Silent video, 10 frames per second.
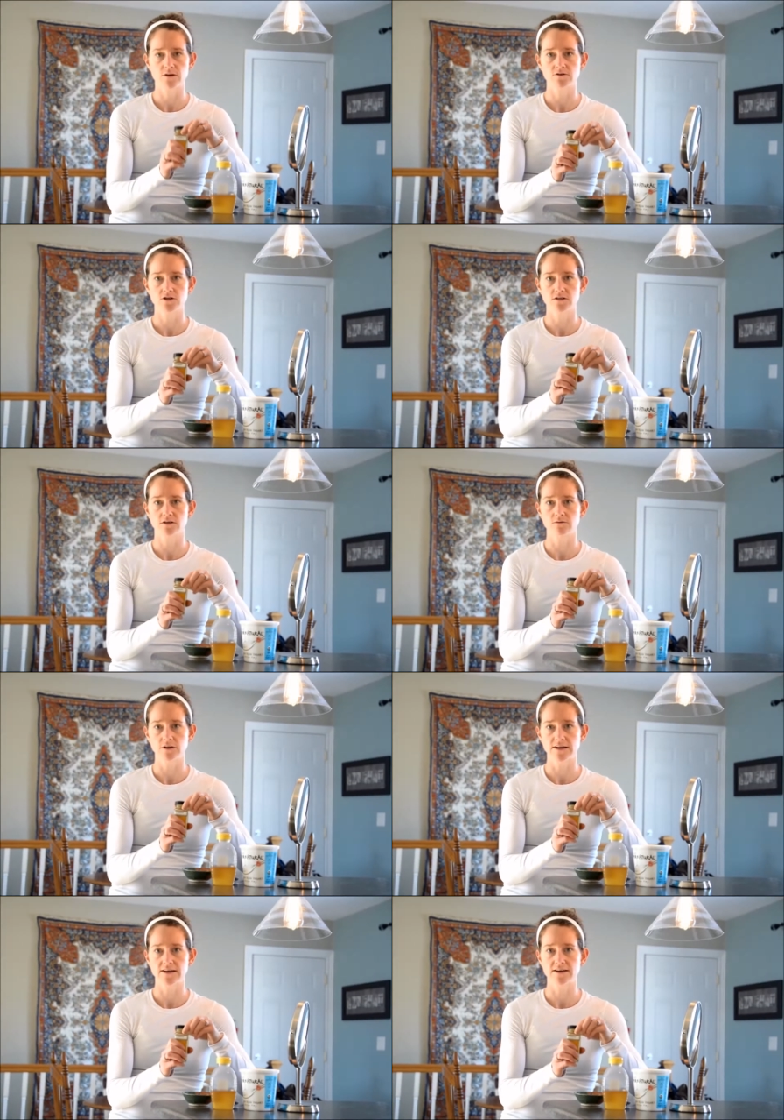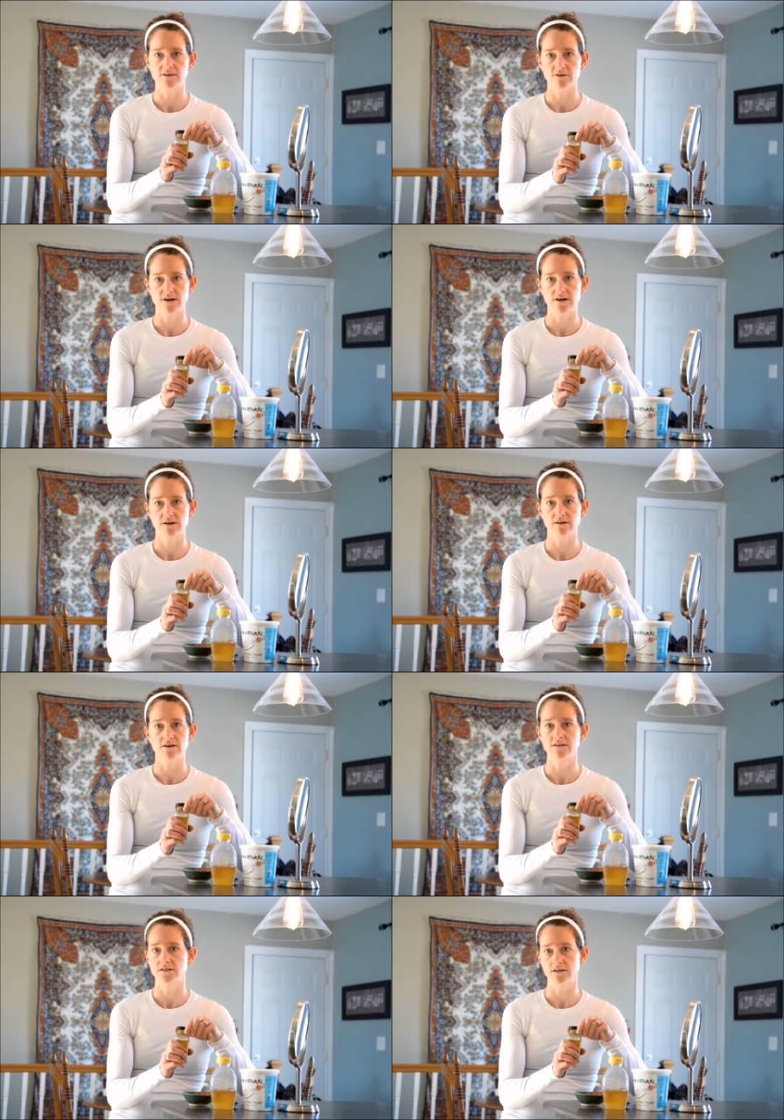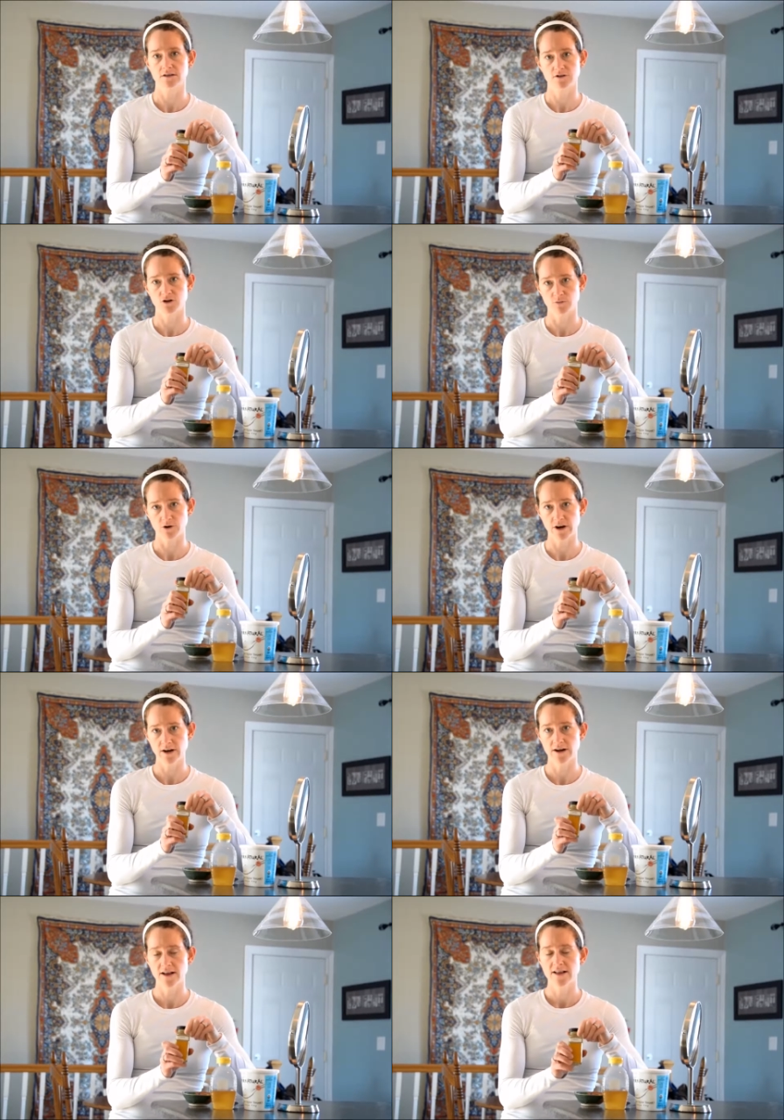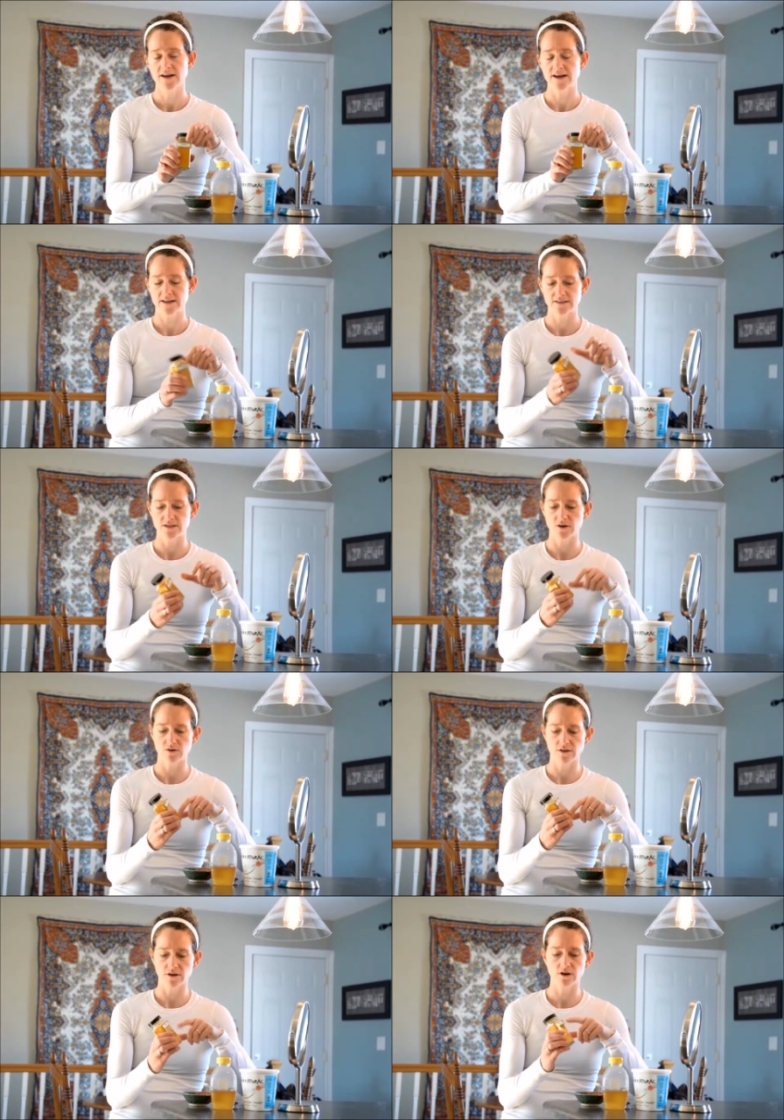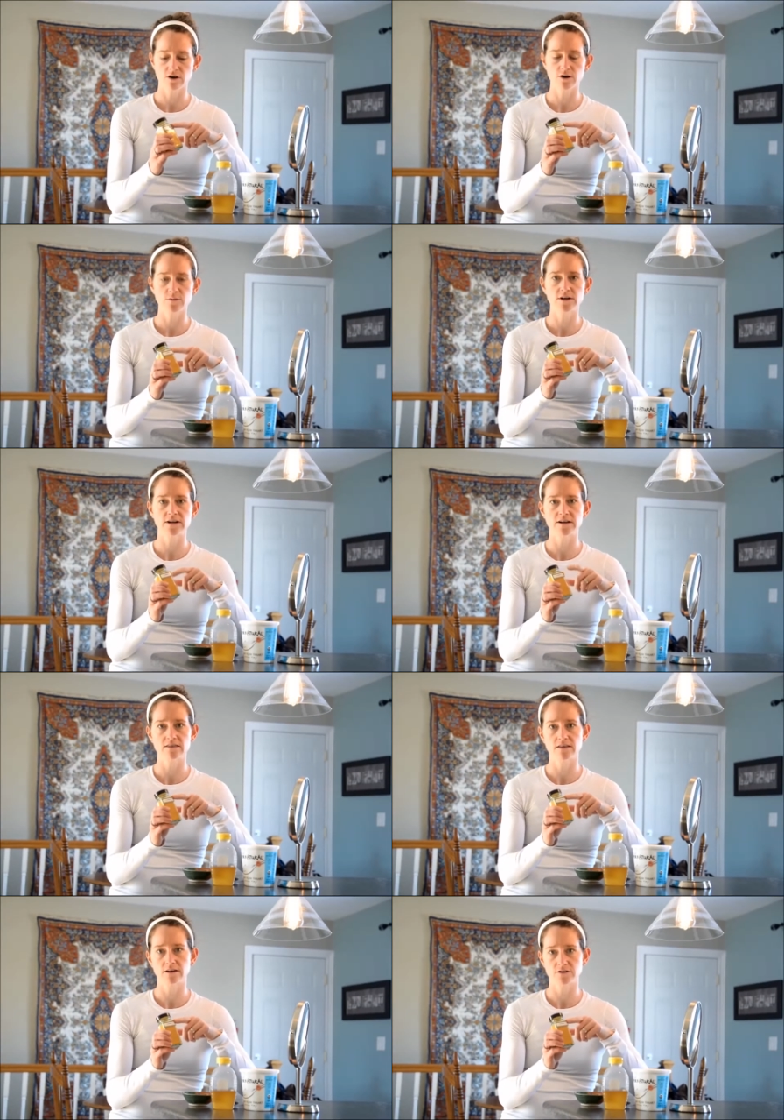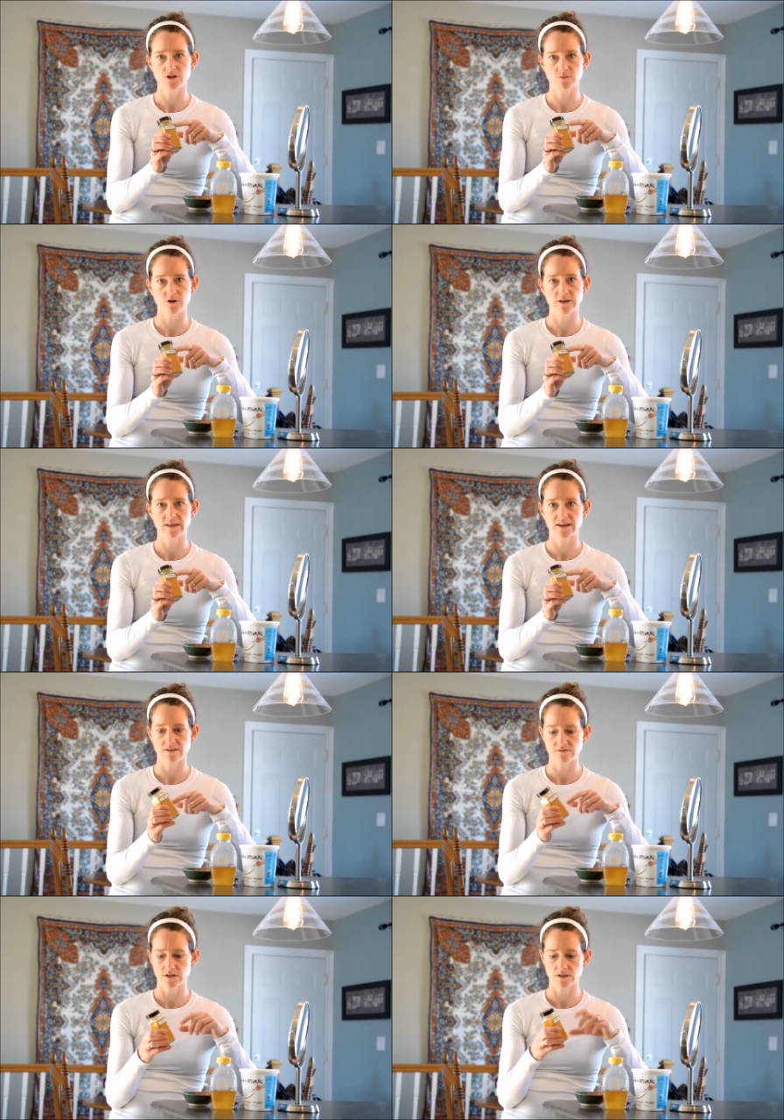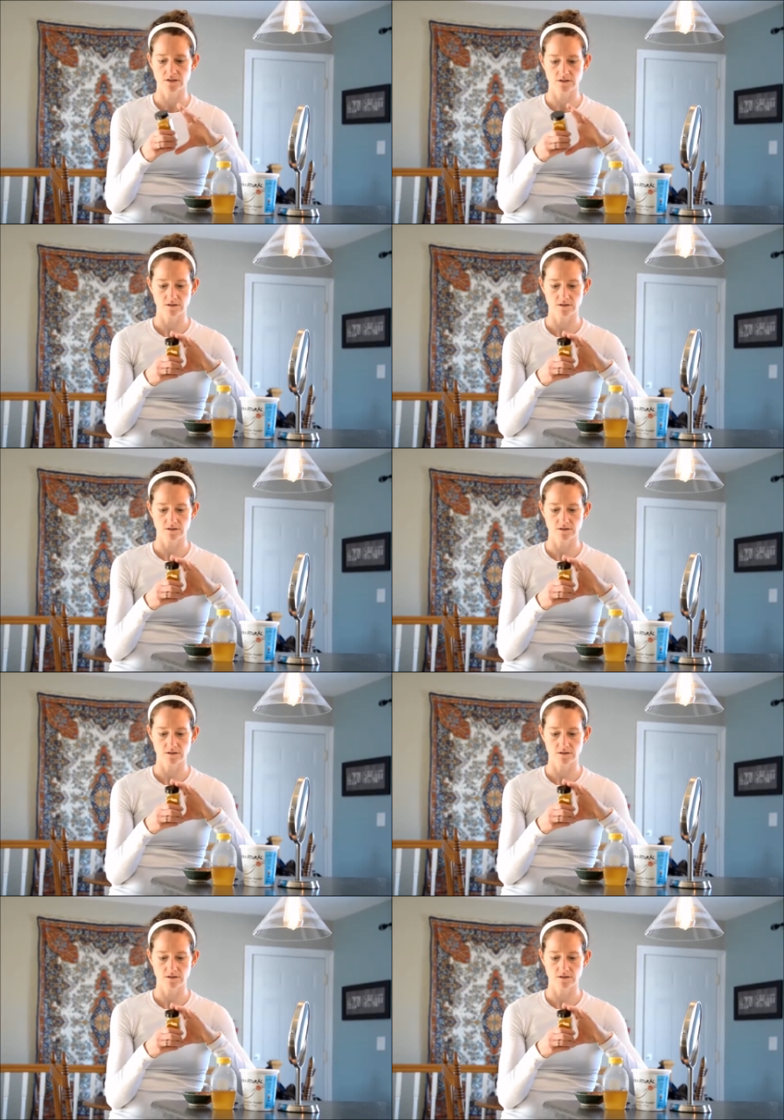just our really key ingredient here is the turmeric. And so the curcumin in the turmeric that gives it this